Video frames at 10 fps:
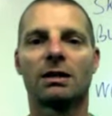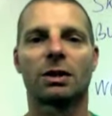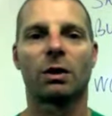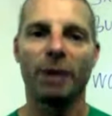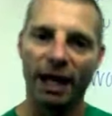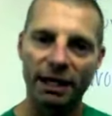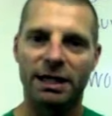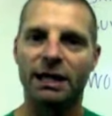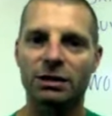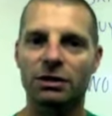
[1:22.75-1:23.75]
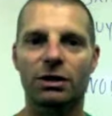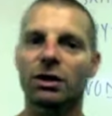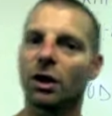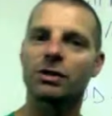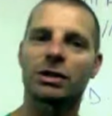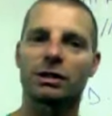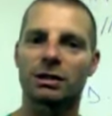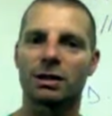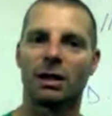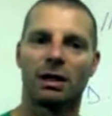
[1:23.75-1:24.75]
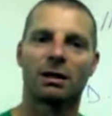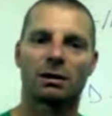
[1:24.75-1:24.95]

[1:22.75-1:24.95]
So pay attention to your coaches,